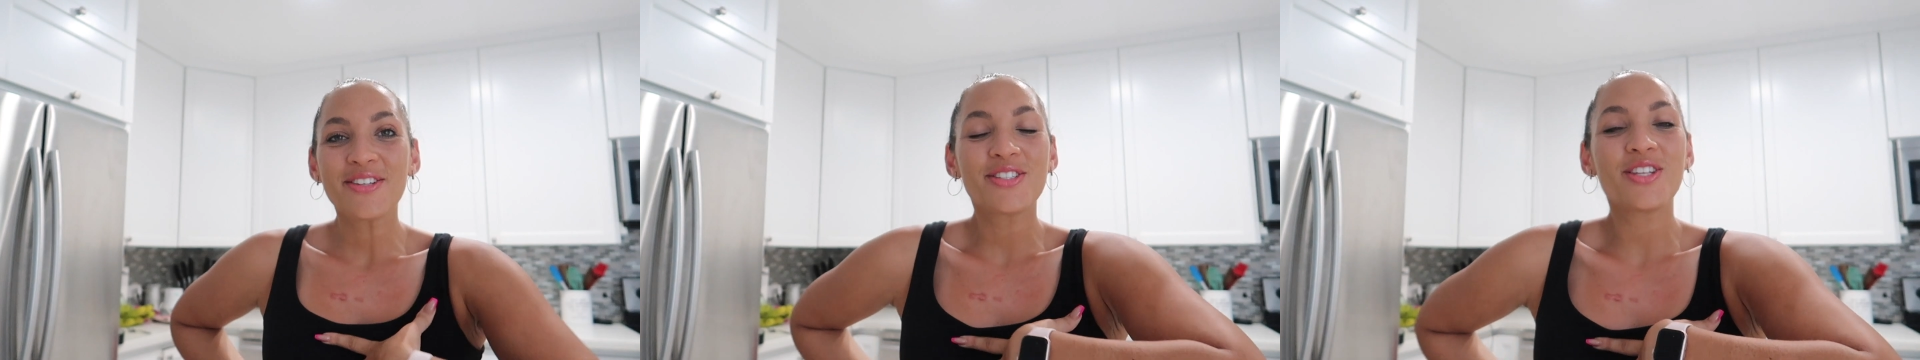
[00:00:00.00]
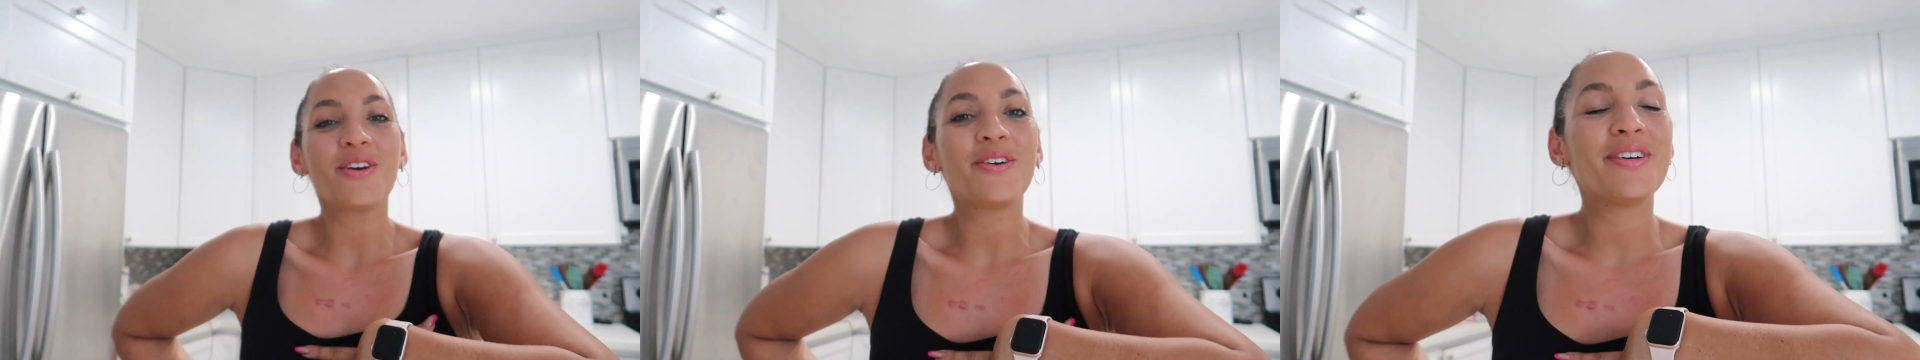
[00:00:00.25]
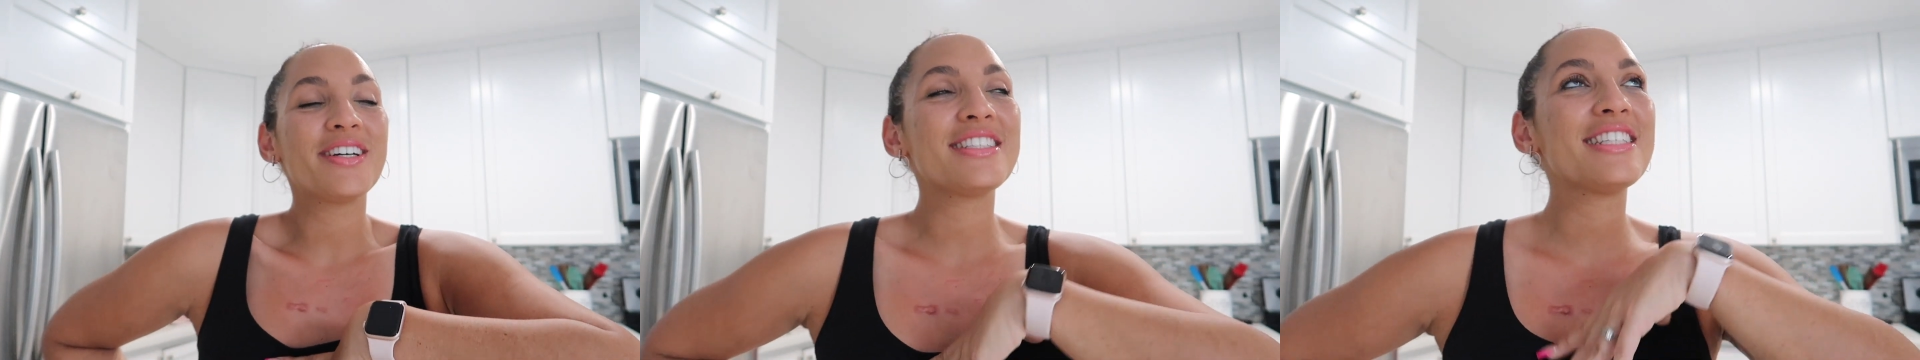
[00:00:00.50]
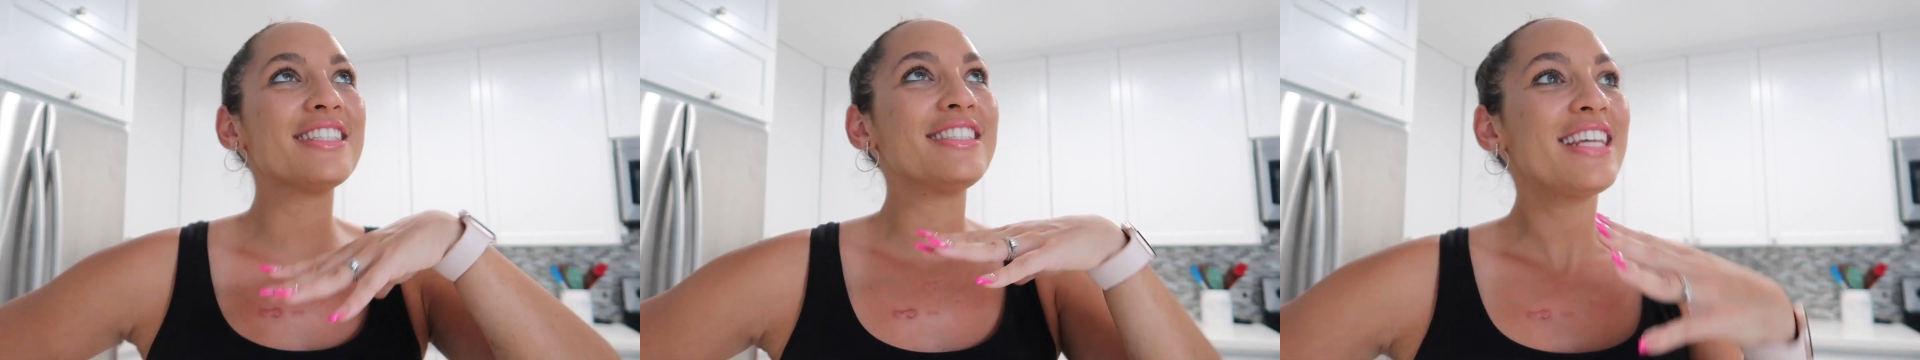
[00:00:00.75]
So
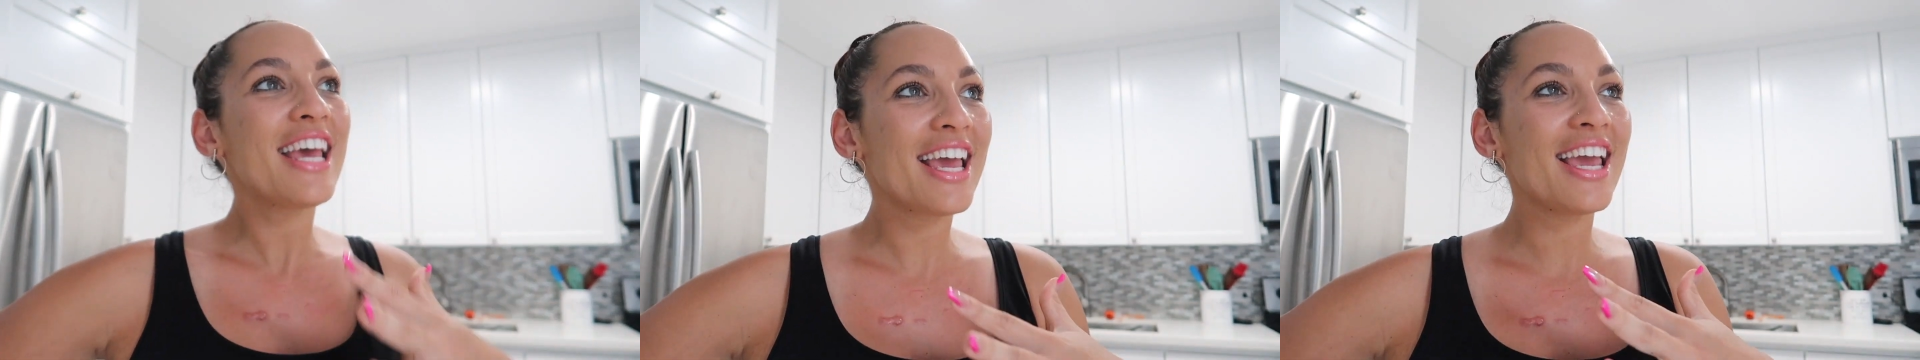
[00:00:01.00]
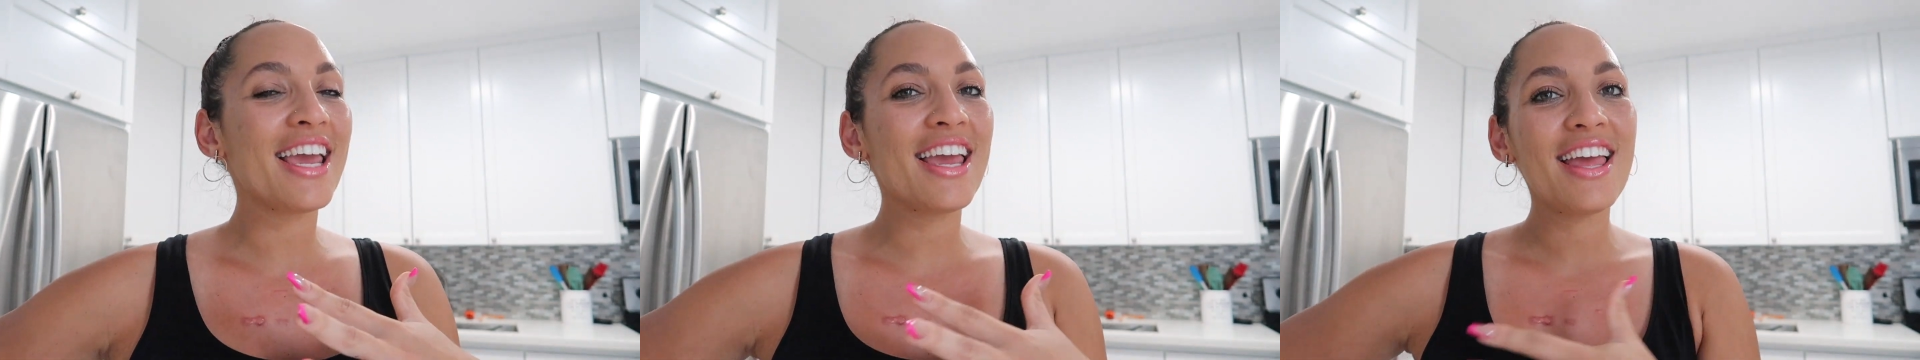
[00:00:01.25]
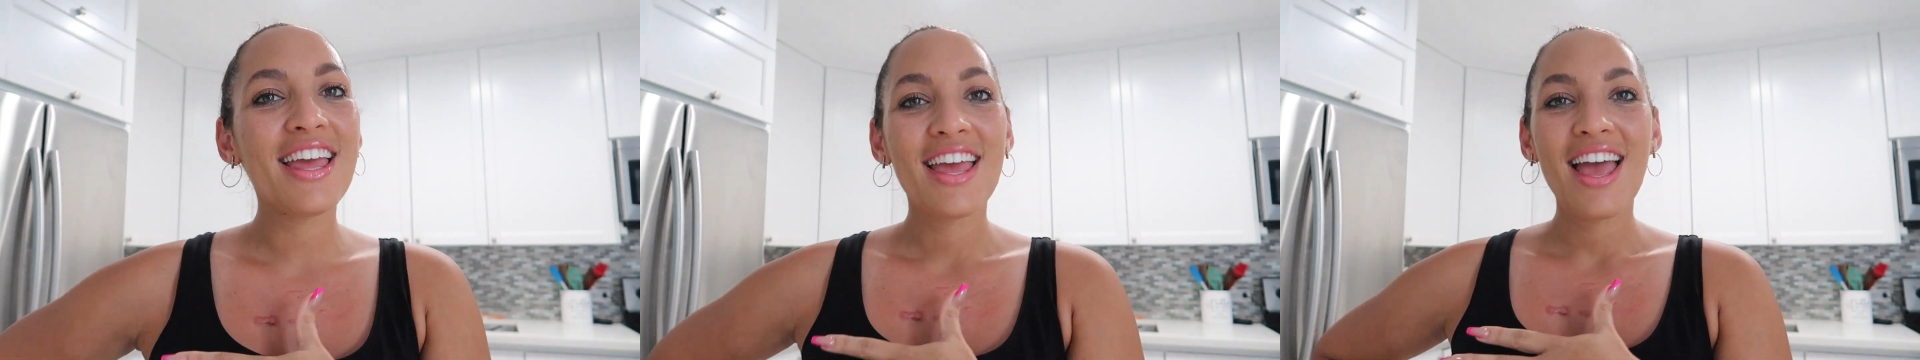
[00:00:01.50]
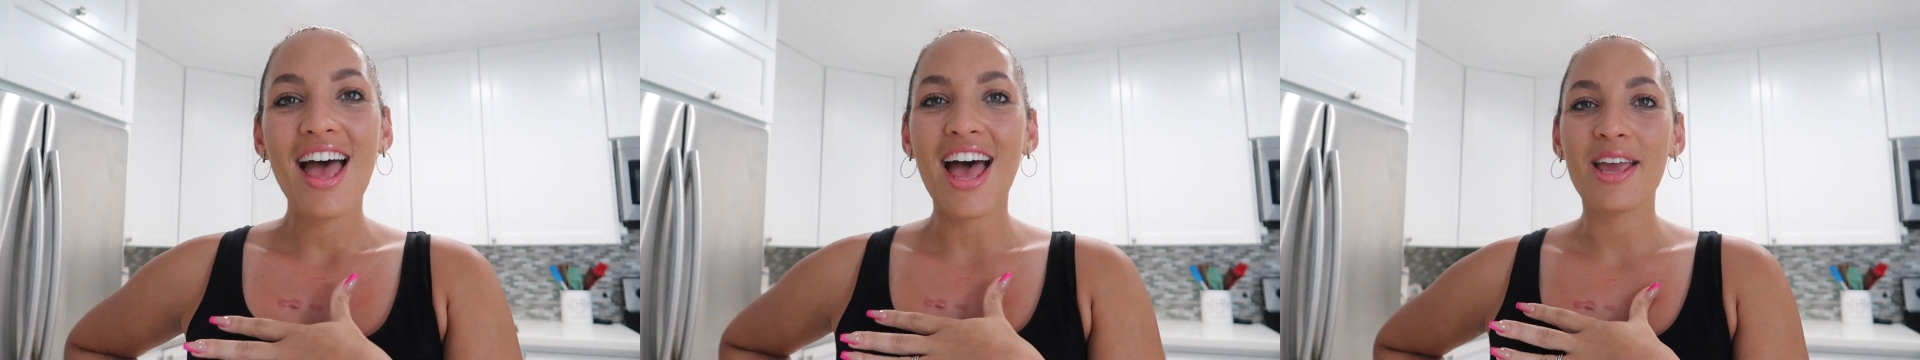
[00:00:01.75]
today
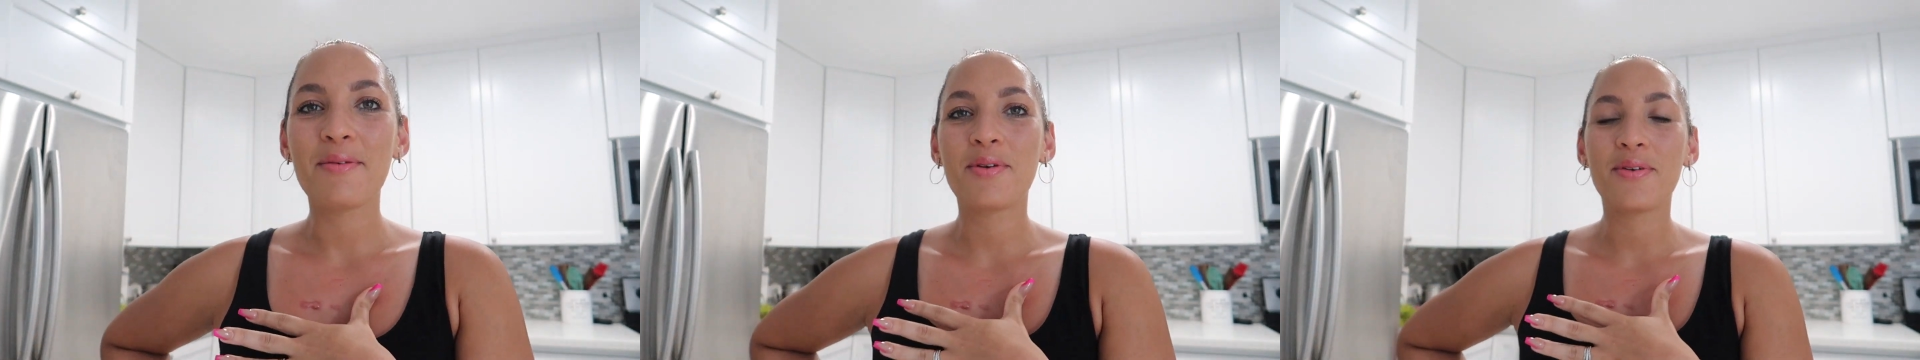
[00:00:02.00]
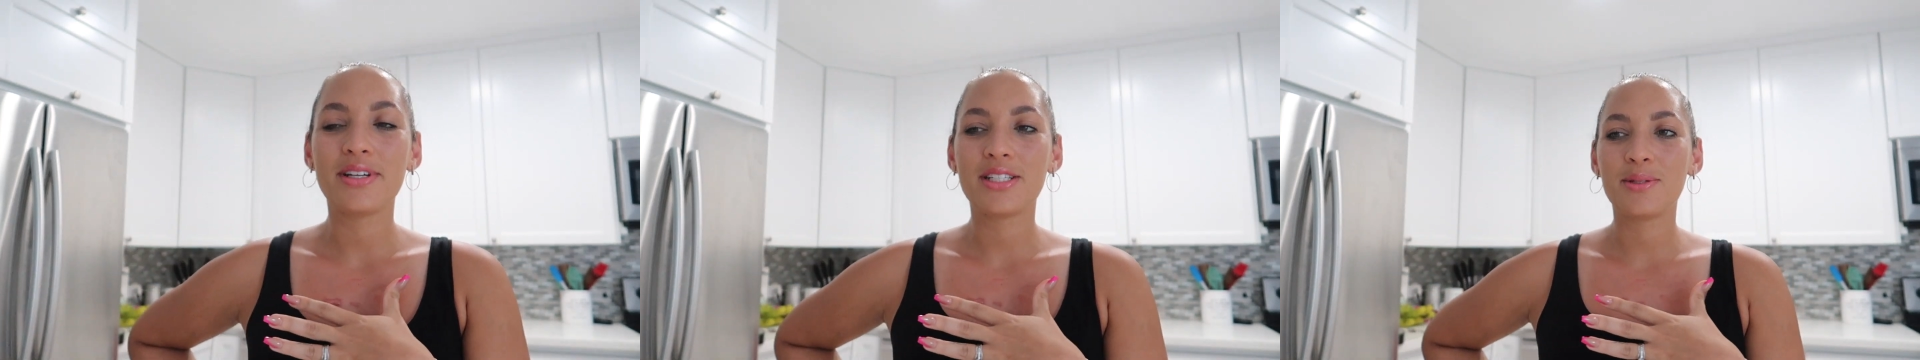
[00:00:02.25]
I am going